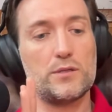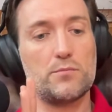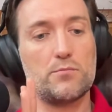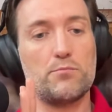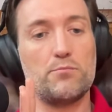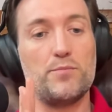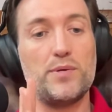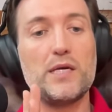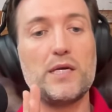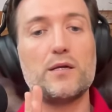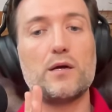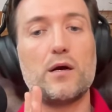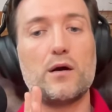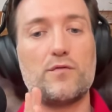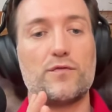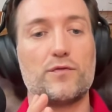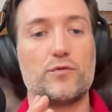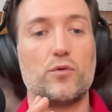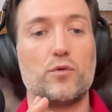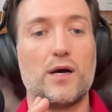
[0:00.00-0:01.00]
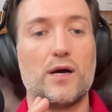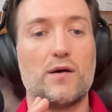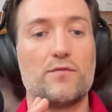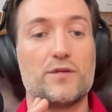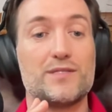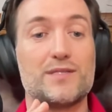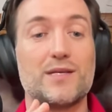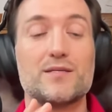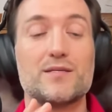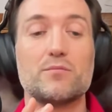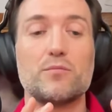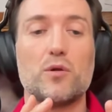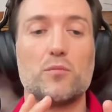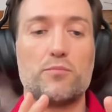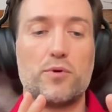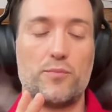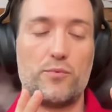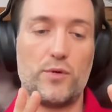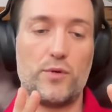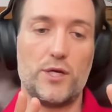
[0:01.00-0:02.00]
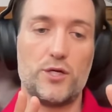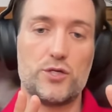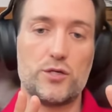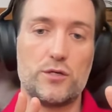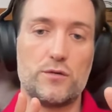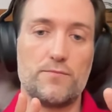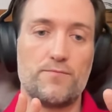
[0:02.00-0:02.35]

big enough to have a sizable population,